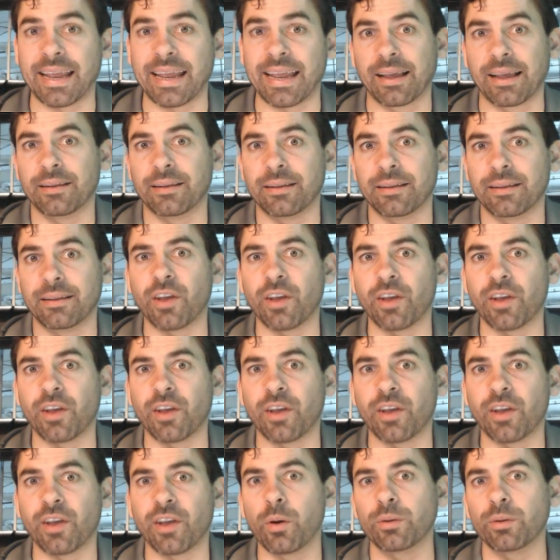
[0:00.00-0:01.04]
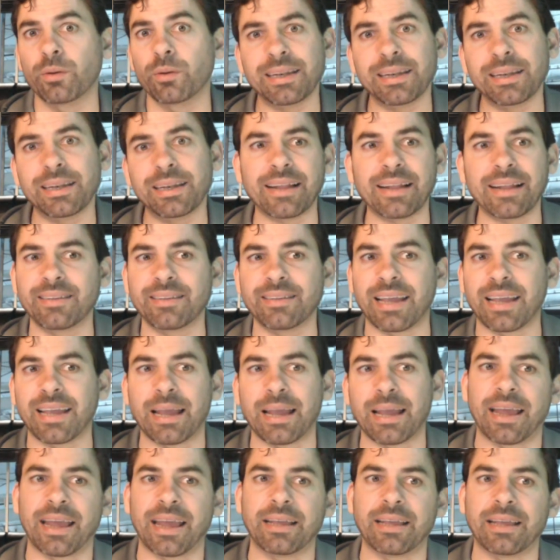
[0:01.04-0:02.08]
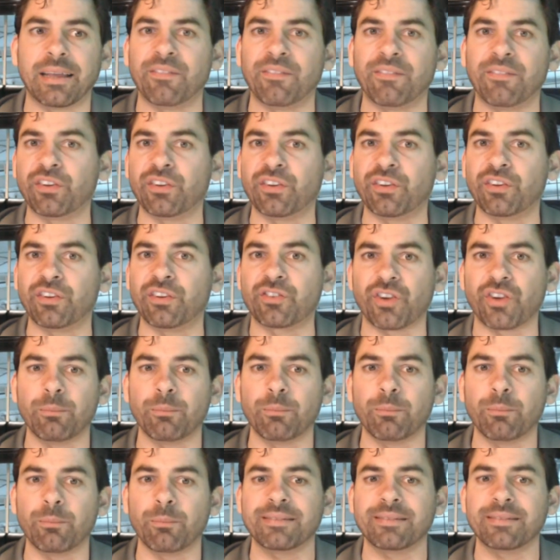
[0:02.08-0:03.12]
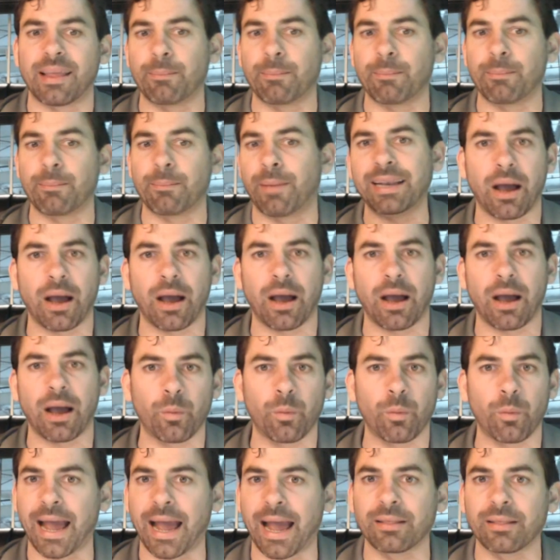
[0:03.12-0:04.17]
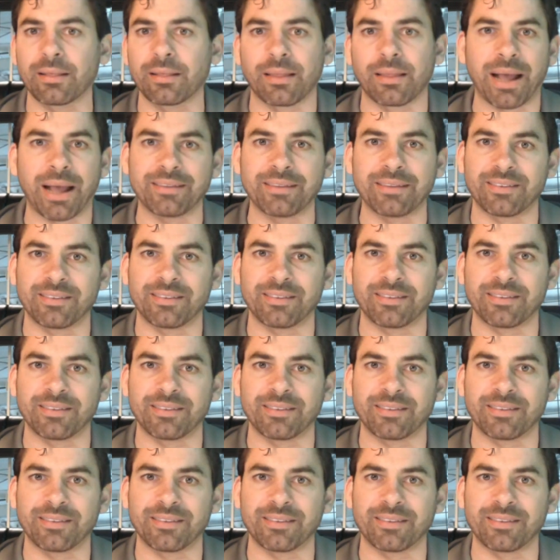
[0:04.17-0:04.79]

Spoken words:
So some of the dance games, like if you try them once, they might not work out the best